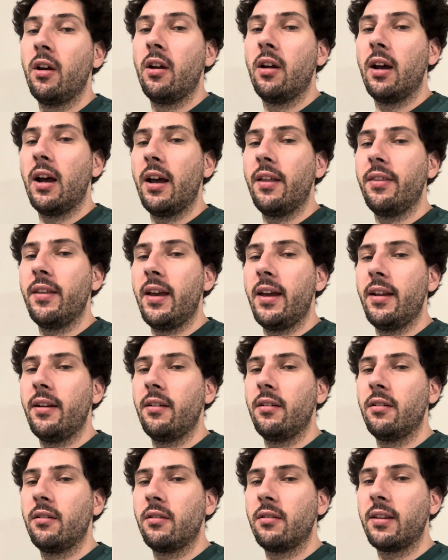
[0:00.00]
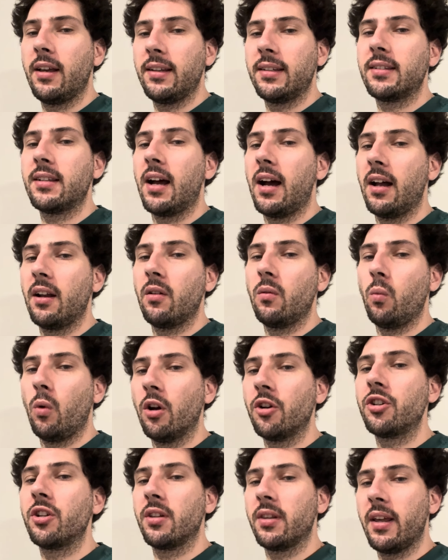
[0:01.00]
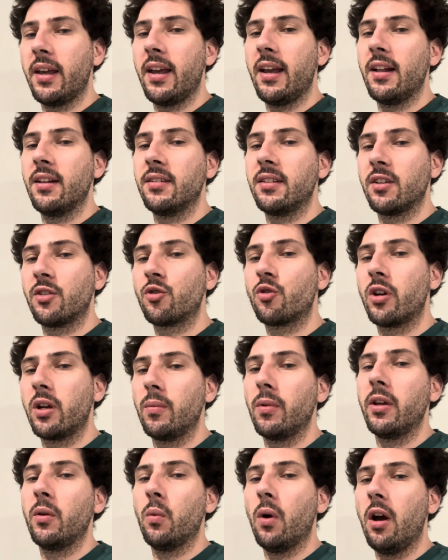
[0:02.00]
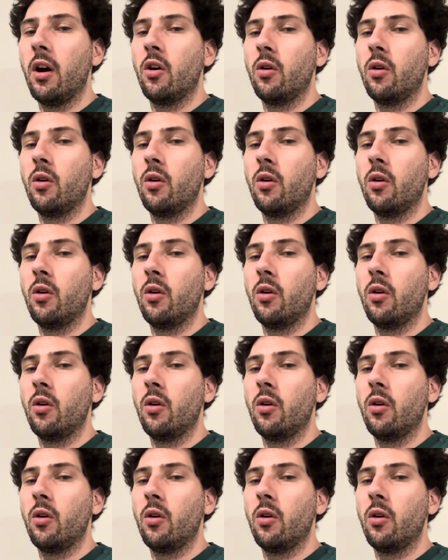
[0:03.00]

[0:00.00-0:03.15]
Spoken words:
And then they start washing their hands extremely well